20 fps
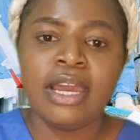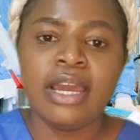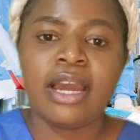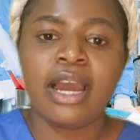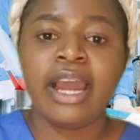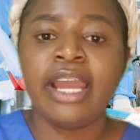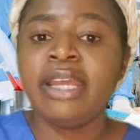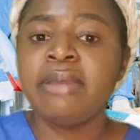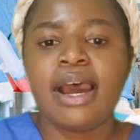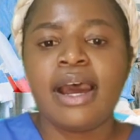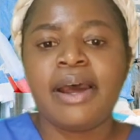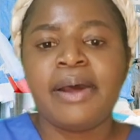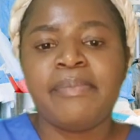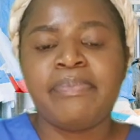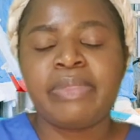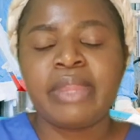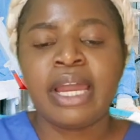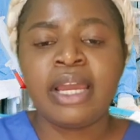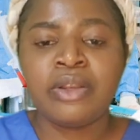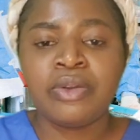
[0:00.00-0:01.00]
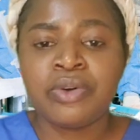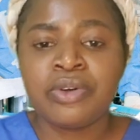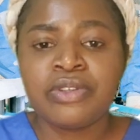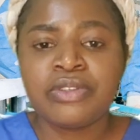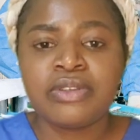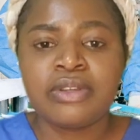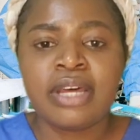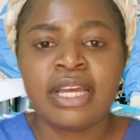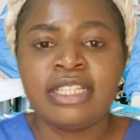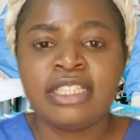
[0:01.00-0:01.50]
And
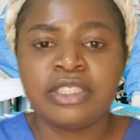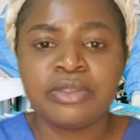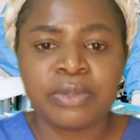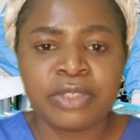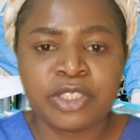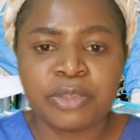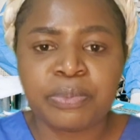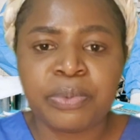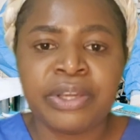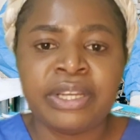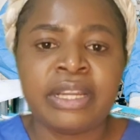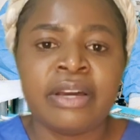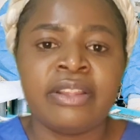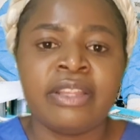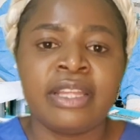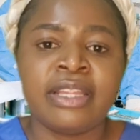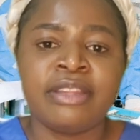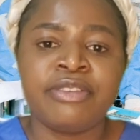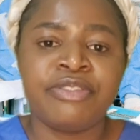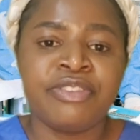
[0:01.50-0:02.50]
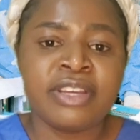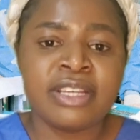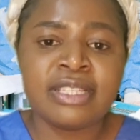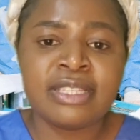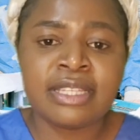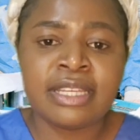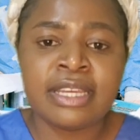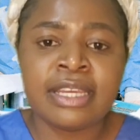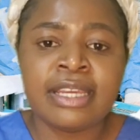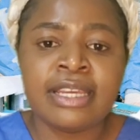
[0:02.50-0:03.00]
also I just want to point out that the first
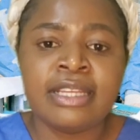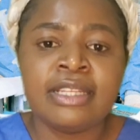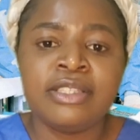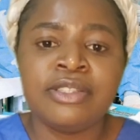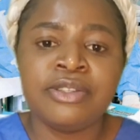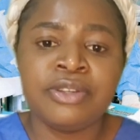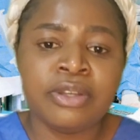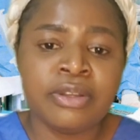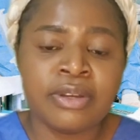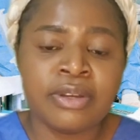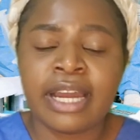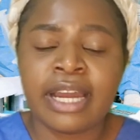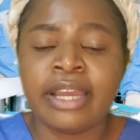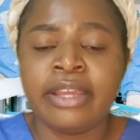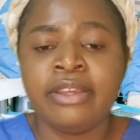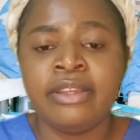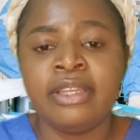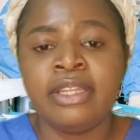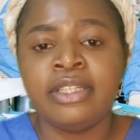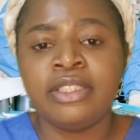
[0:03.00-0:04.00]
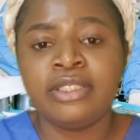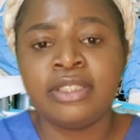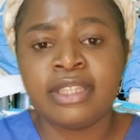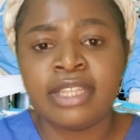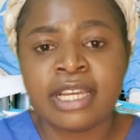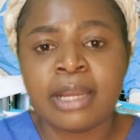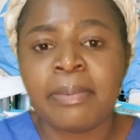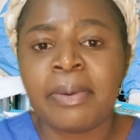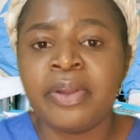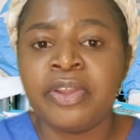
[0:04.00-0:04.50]
thing is you need to
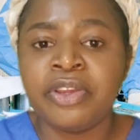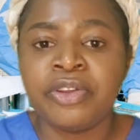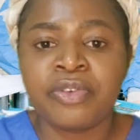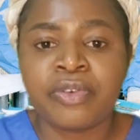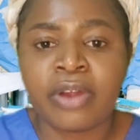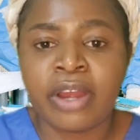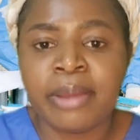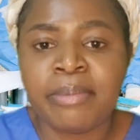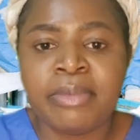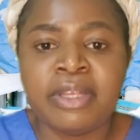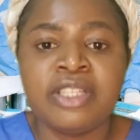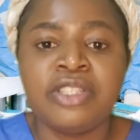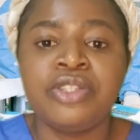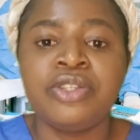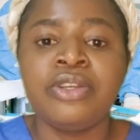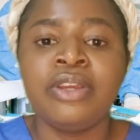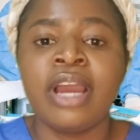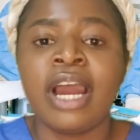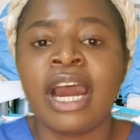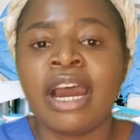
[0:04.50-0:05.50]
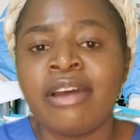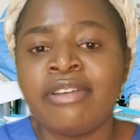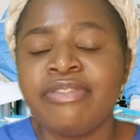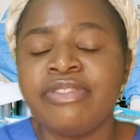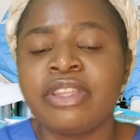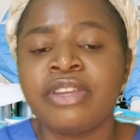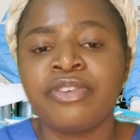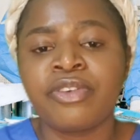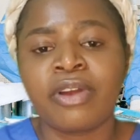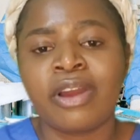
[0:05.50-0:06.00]
think about your requirements. Do you have
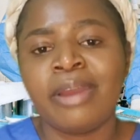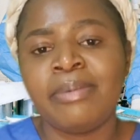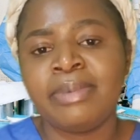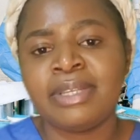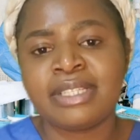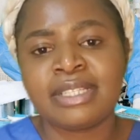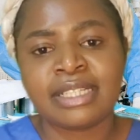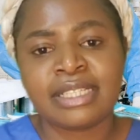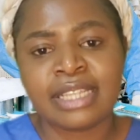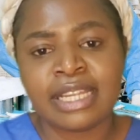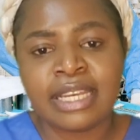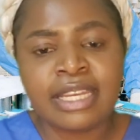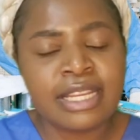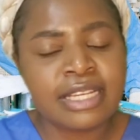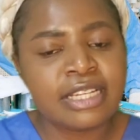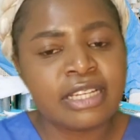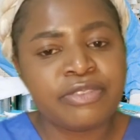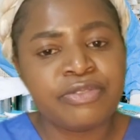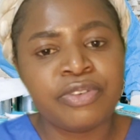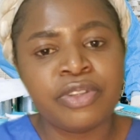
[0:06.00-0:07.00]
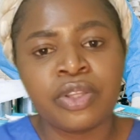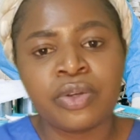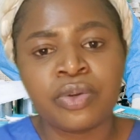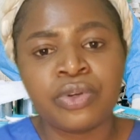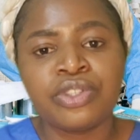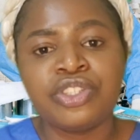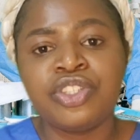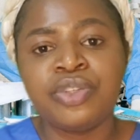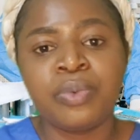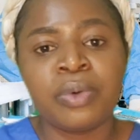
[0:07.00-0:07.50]
the requirements that are needed for the
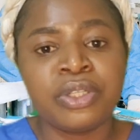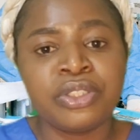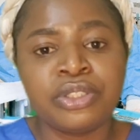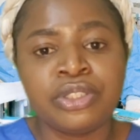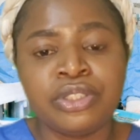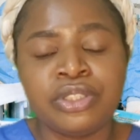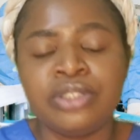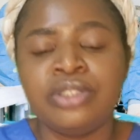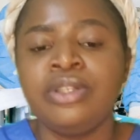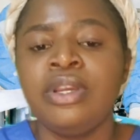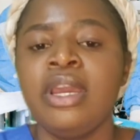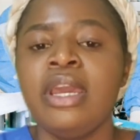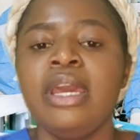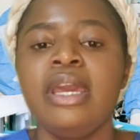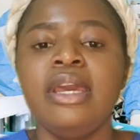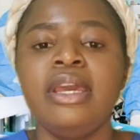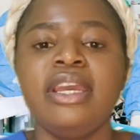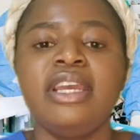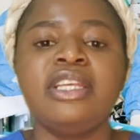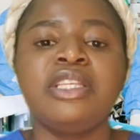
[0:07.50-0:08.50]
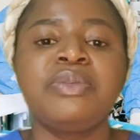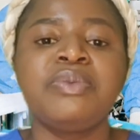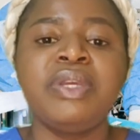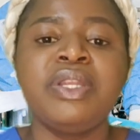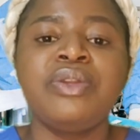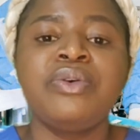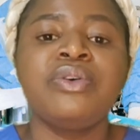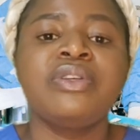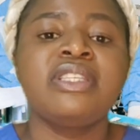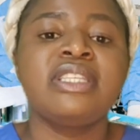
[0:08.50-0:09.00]
course you want to do? Is we
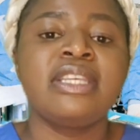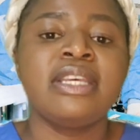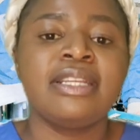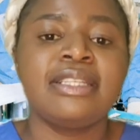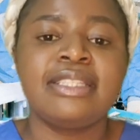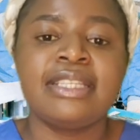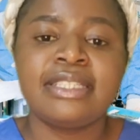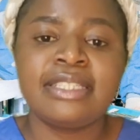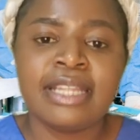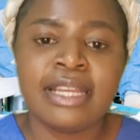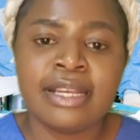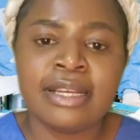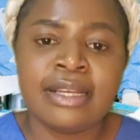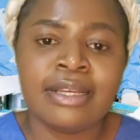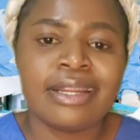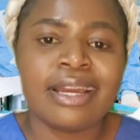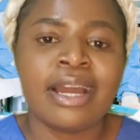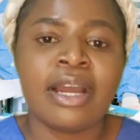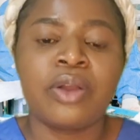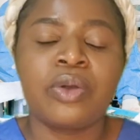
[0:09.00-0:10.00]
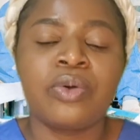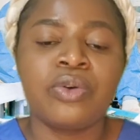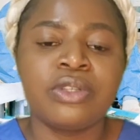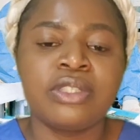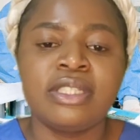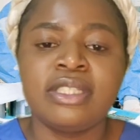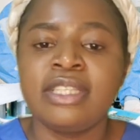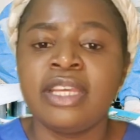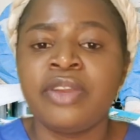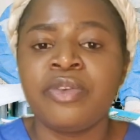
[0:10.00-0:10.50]
know certain
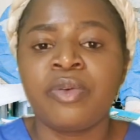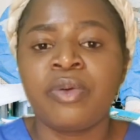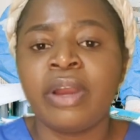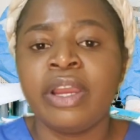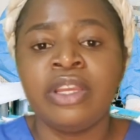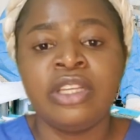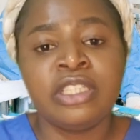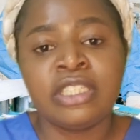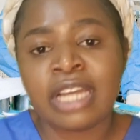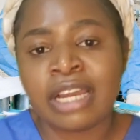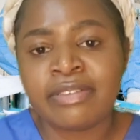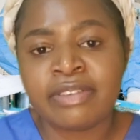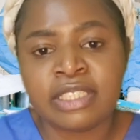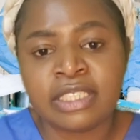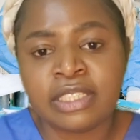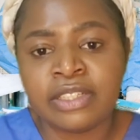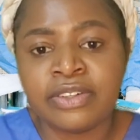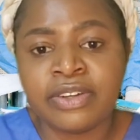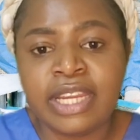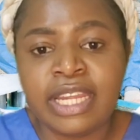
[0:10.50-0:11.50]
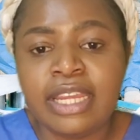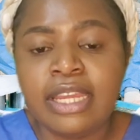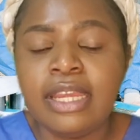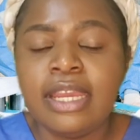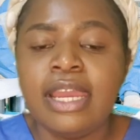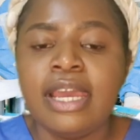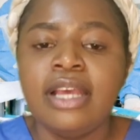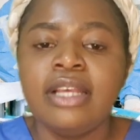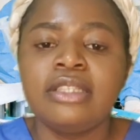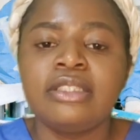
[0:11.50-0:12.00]
courses, they require you to have a degree.
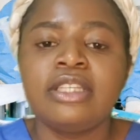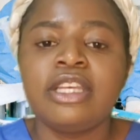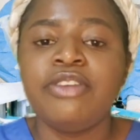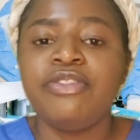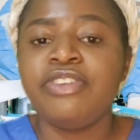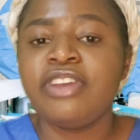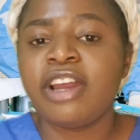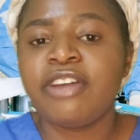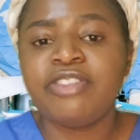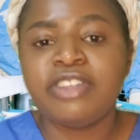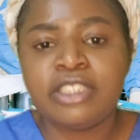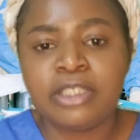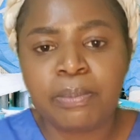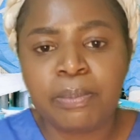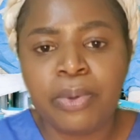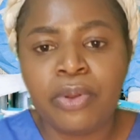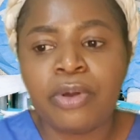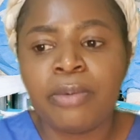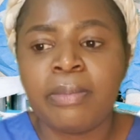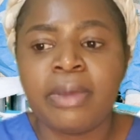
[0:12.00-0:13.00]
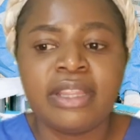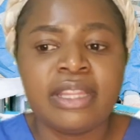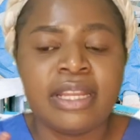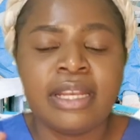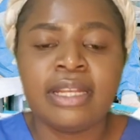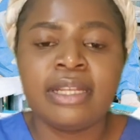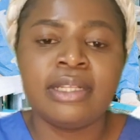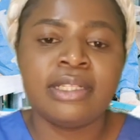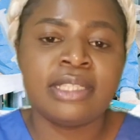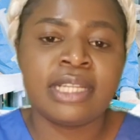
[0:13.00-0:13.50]
So if you have a diploma,
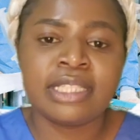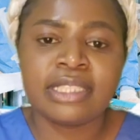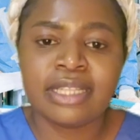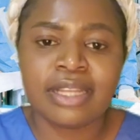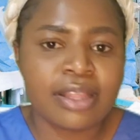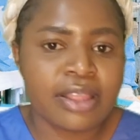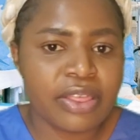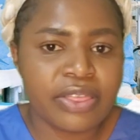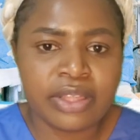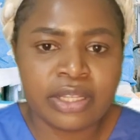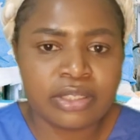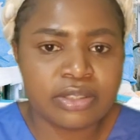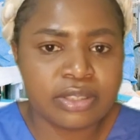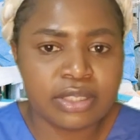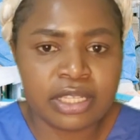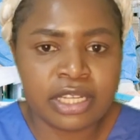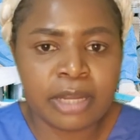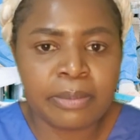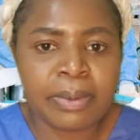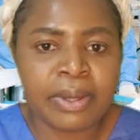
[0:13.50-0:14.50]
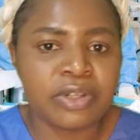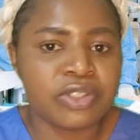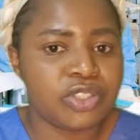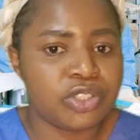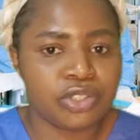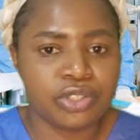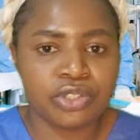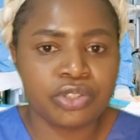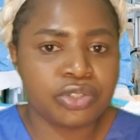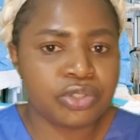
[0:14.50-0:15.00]
then that's another thing to think about.
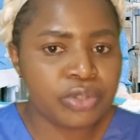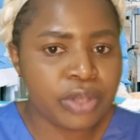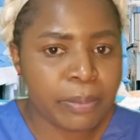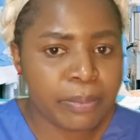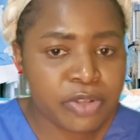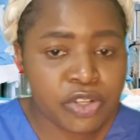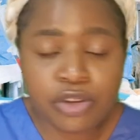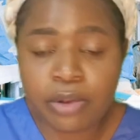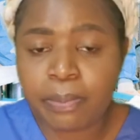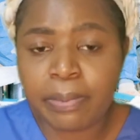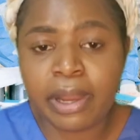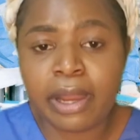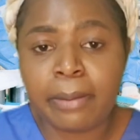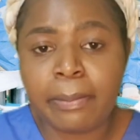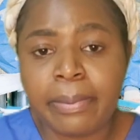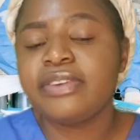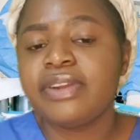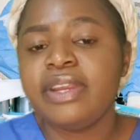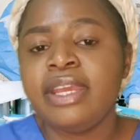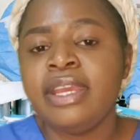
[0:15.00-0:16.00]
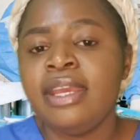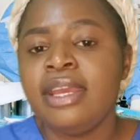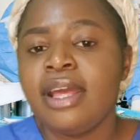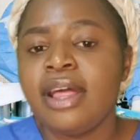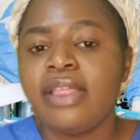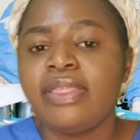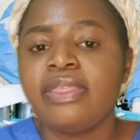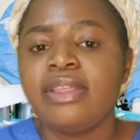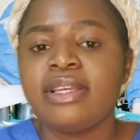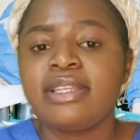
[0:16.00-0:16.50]
Should you do a top-up degree?
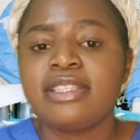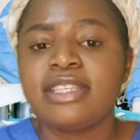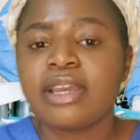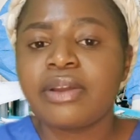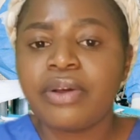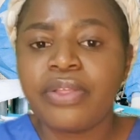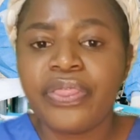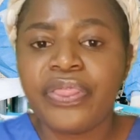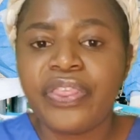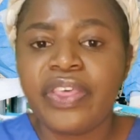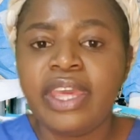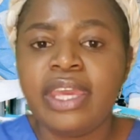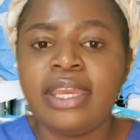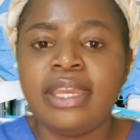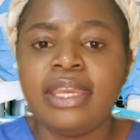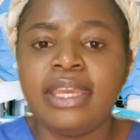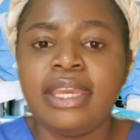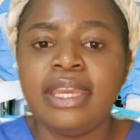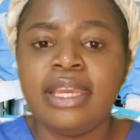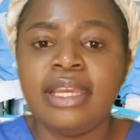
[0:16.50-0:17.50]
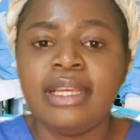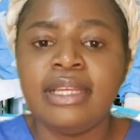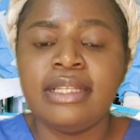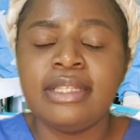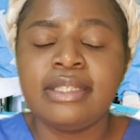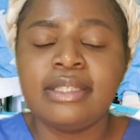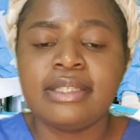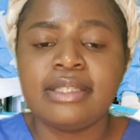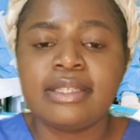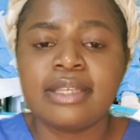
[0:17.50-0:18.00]
The second thing
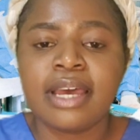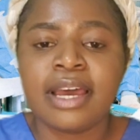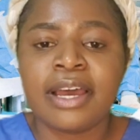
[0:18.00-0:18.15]
is